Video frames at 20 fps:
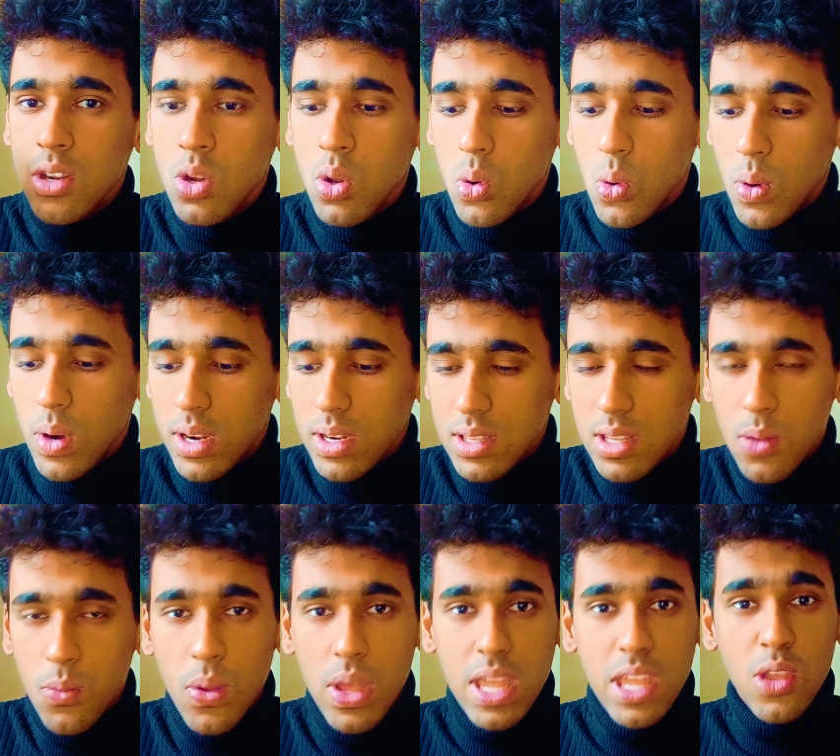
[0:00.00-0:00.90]
Do it
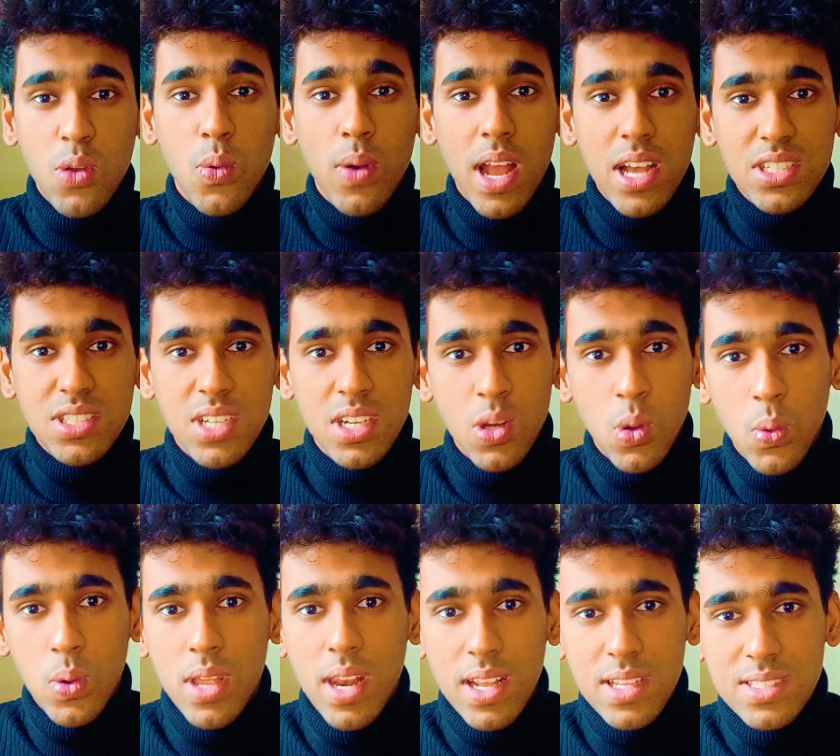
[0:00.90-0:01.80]
the way you would actually
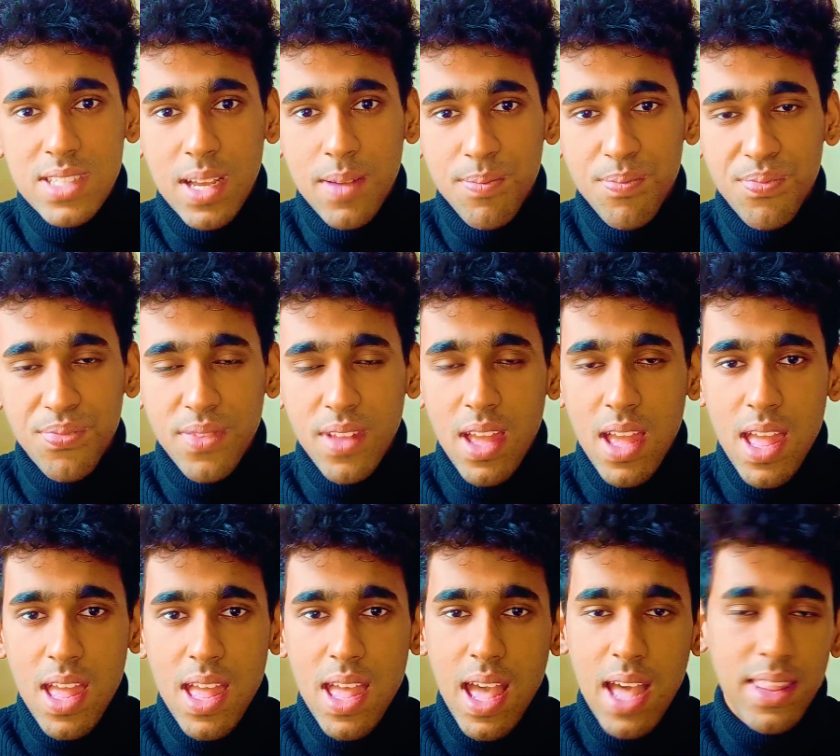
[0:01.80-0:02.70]
do an exam,
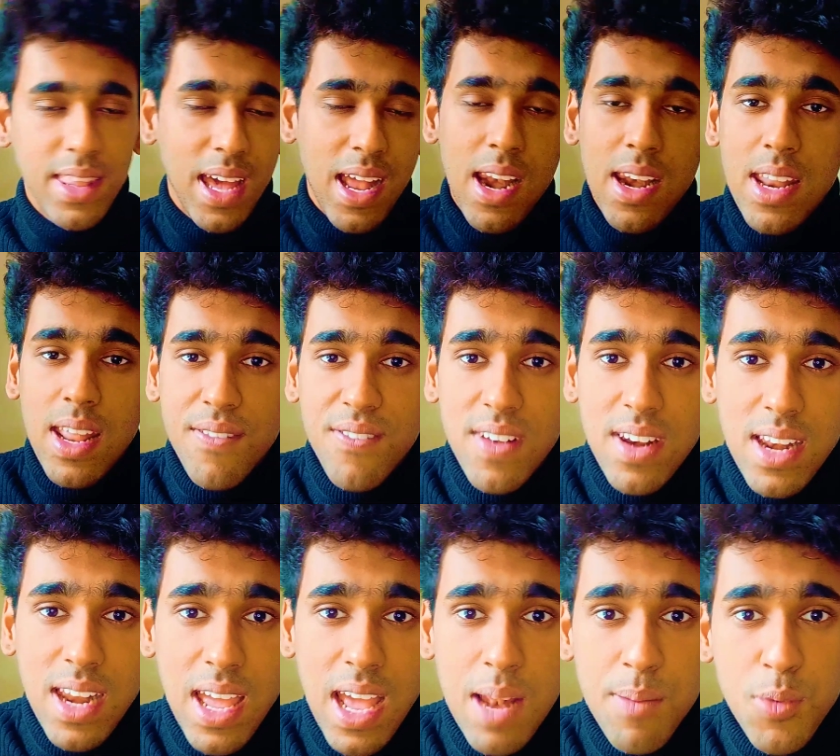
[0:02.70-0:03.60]
and that'll
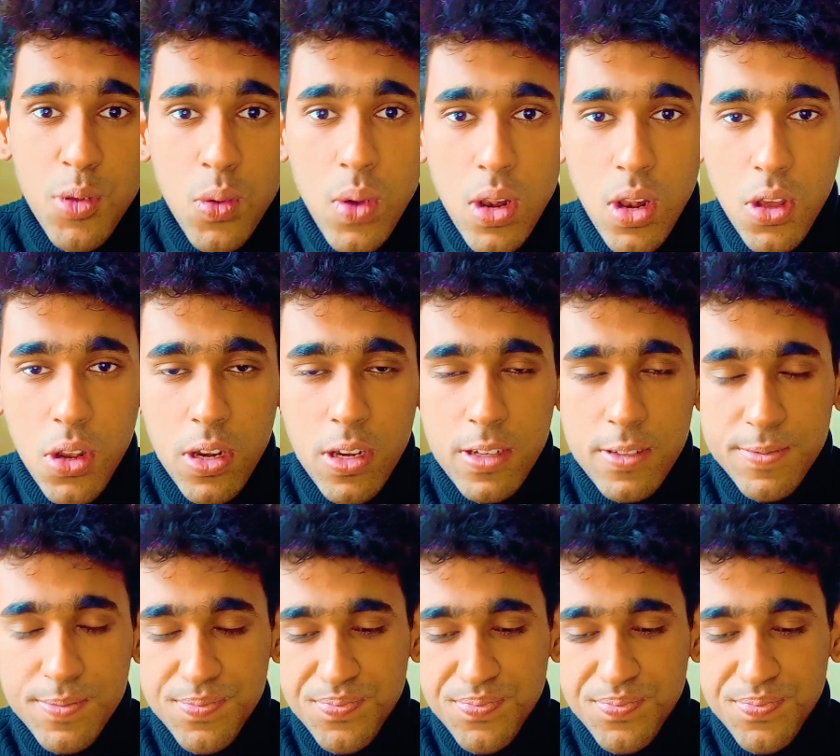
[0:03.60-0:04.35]
definitely help you a lot.